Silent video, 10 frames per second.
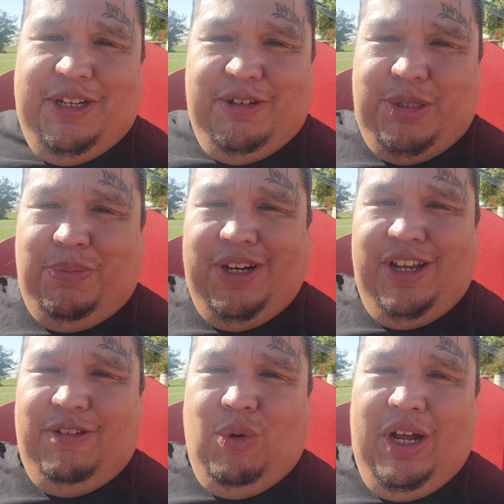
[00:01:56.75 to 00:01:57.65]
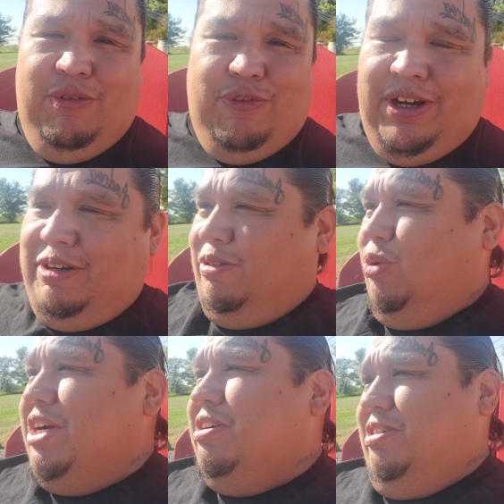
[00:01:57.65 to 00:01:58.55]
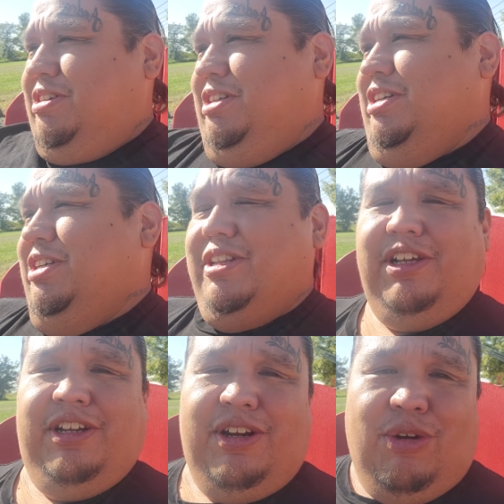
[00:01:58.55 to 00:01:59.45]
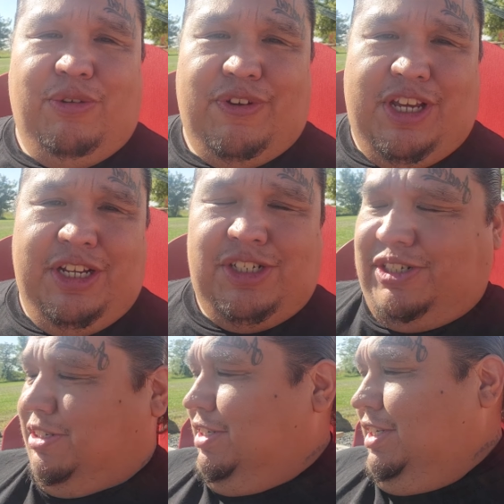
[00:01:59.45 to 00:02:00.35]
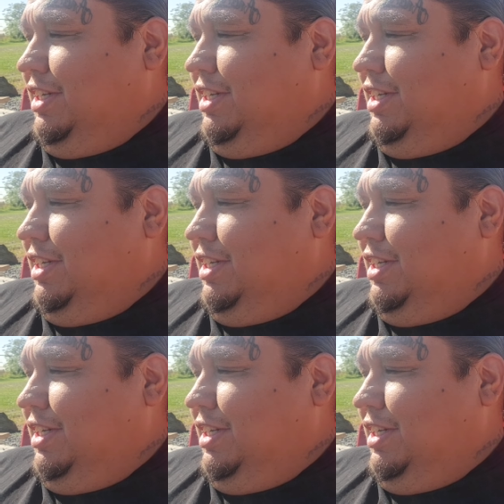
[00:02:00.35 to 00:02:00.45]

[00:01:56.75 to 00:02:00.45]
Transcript: it would spread like wildfire quicker than a notification.